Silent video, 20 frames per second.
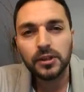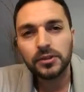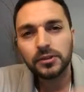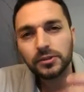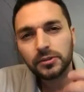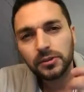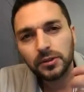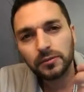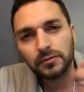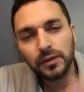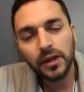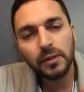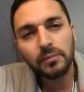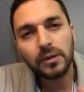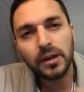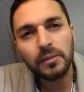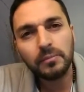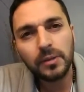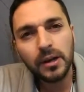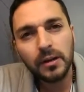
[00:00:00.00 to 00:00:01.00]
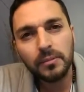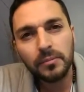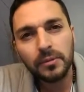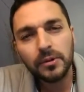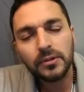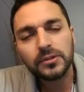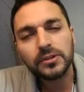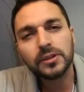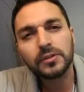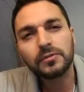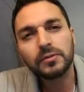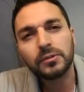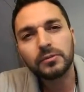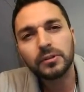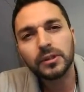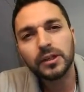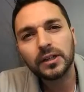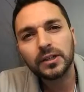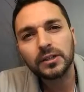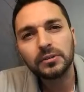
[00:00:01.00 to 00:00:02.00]
to your family members, if you
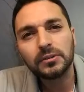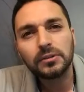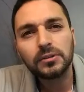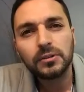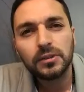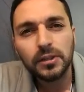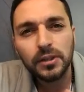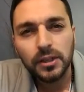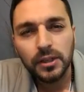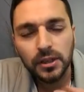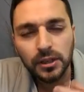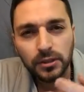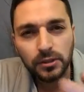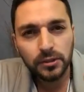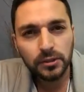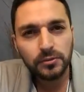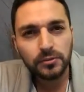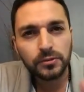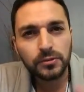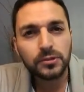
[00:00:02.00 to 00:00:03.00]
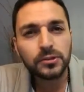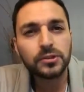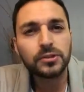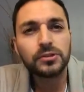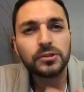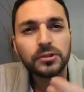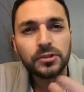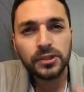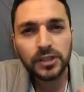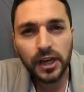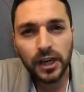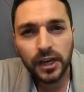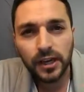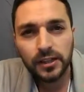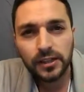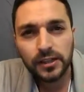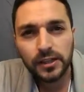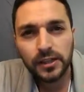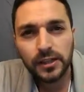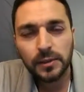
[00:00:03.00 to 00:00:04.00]
want to do good to
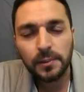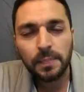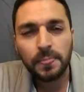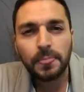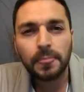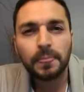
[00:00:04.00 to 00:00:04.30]
society